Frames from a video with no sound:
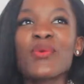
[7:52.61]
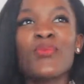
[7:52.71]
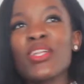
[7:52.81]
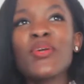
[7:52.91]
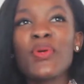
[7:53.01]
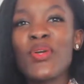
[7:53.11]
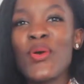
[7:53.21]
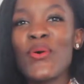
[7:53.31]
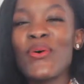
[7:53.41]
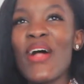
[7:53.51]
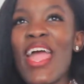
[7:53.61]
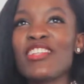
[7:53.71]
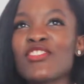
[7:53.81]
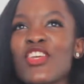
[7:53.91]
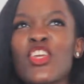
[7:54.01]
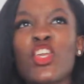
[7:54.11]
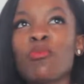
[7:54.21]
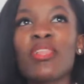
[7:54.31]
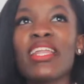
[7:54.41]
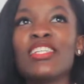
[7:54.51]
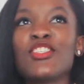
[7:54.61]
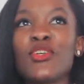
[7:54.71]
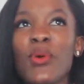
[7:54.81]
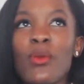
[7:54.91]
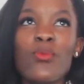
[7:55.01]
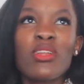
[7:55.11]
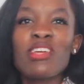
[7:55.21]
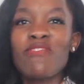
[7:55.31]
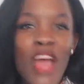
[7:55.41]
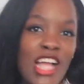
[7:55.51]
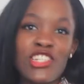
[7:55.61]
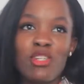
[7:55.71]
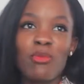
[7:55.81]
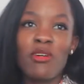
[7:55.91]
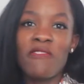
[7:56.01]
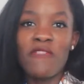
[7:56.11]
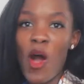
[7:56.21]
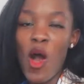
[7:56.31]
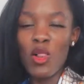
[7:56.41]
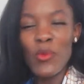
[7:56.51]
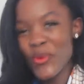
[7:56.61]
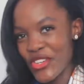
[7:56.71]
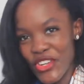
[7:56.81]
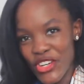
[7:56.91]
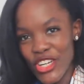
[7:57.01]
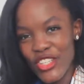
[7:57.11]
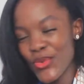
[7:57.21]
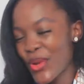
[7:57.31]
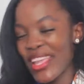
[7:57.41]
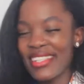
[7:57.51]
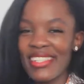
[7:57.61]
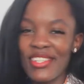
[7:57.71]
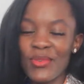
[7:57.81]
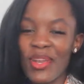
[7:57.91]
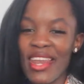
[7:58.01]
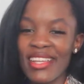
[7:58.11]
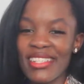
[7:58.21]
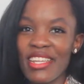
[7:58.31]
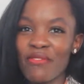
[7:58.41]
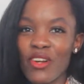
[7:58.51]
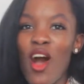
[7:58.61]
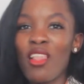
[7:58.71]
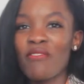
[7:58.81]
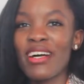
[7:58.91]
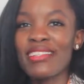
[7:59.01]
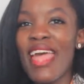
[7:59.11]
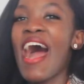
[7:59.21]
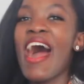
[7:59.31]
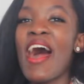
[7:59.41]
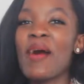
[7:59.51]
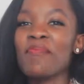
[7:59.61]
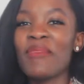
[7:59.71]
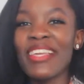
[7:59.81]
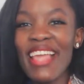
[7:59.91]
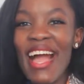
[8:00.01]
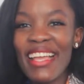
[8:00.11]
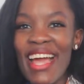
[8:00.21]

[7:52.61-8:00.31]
really cool and just accumulate into a really fashionable fall winter 2018-2019 for all of us. But yeah